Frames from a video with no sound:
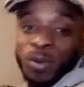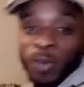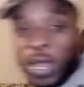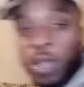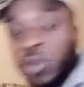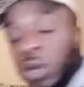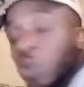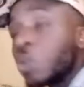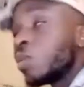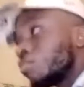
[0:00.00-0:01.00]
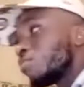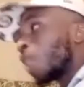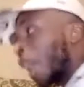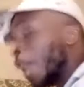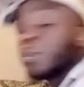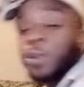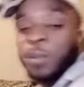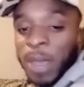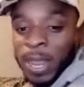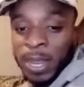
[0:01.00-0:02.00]
around, April,
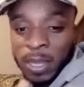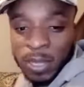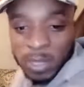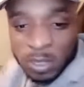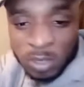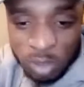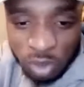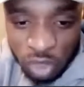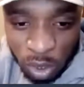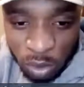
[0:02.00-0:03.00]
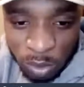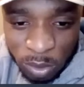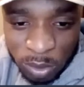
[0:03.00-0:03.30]
May, June.